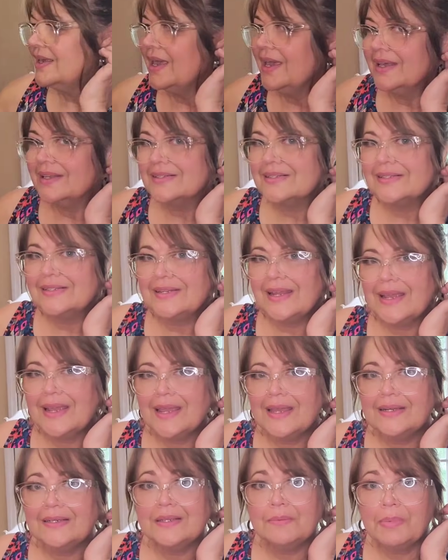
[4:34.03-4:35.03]
can't
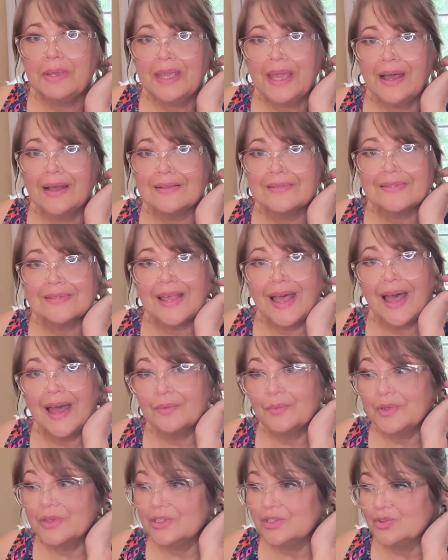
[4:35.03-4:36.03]
stand to be
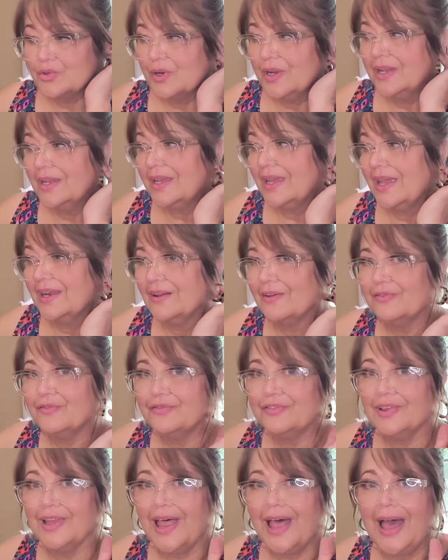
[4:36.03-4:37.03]
outside with a drink and a
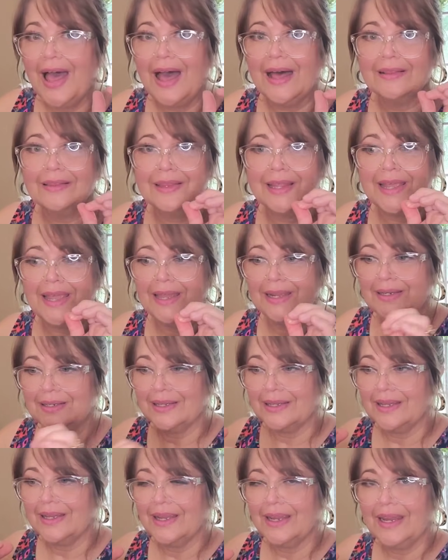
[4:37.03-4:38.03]
fly land
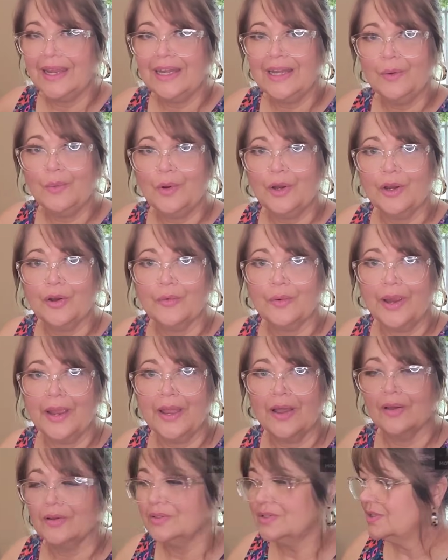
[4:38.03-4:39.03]
anywhere
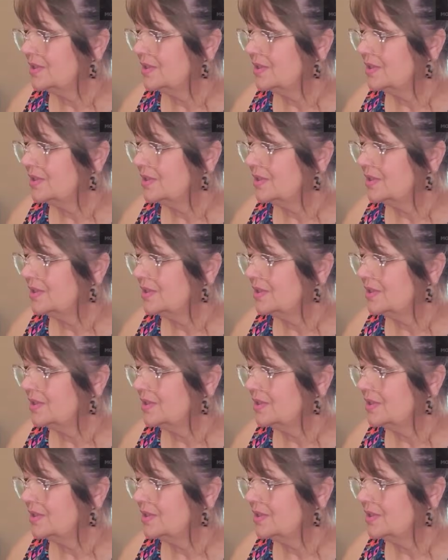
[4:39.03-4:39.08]
around.